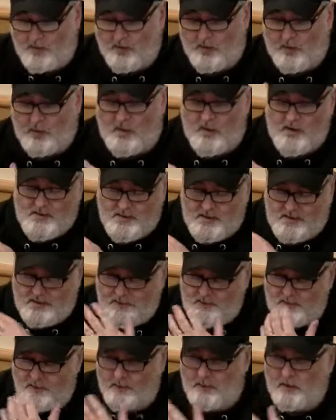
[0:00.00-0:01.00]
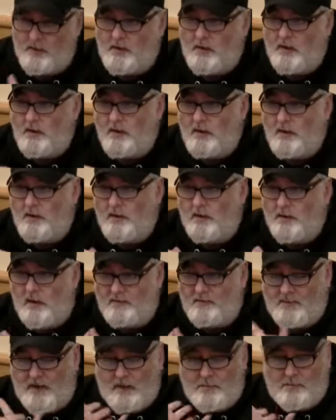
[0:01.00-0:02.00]
precautions and
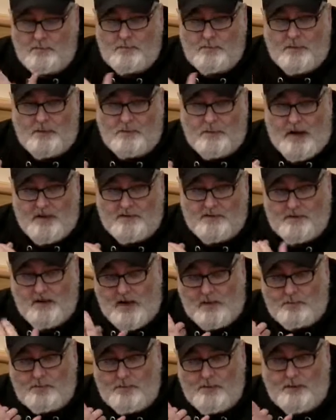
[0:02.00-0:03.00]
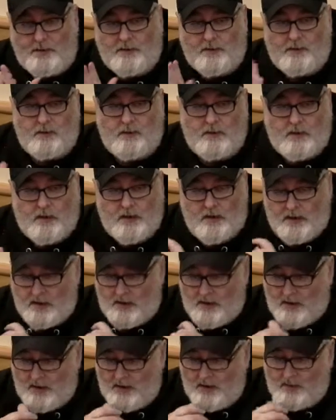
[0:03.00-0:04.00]
glove up and mask up, and
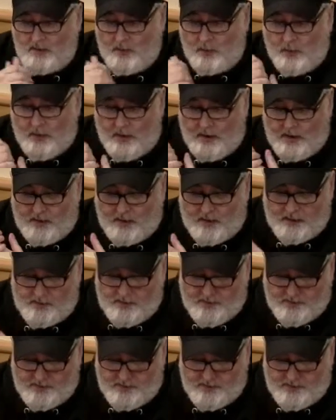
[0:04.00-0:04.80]
when it